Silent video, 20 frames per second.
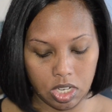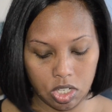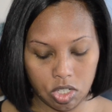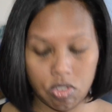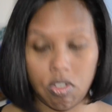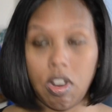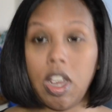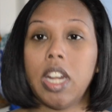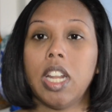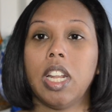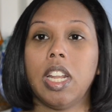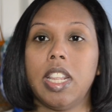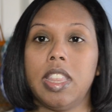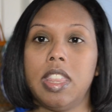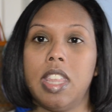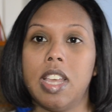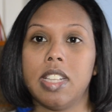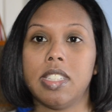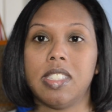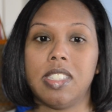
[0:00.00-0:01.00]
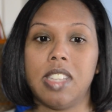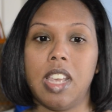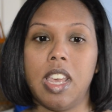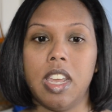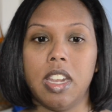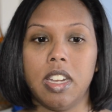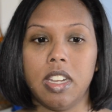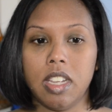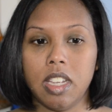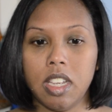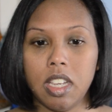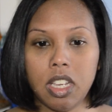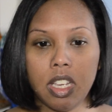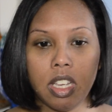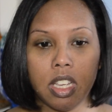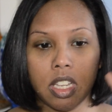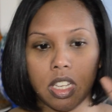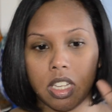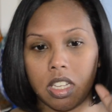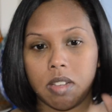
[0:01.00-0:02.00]
Try to let that set
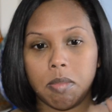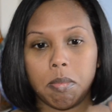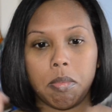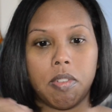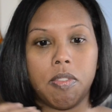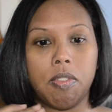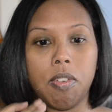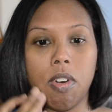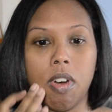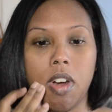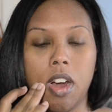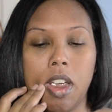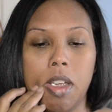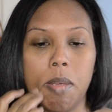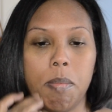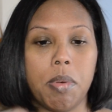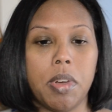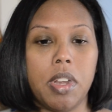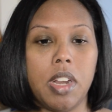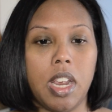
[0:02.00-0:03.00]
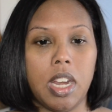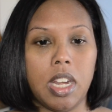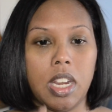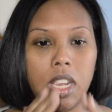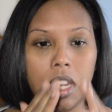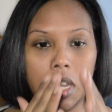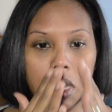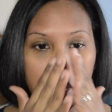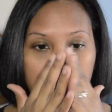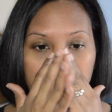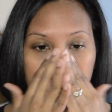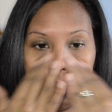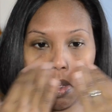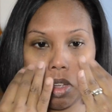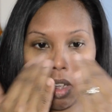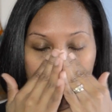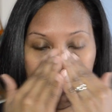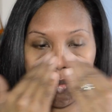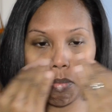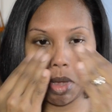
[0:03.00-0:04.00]
before I put any
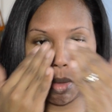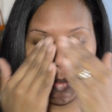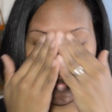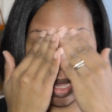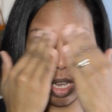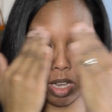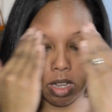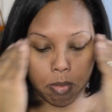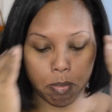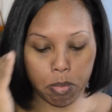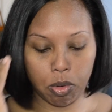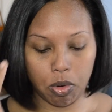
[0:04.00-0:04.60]
of my makeup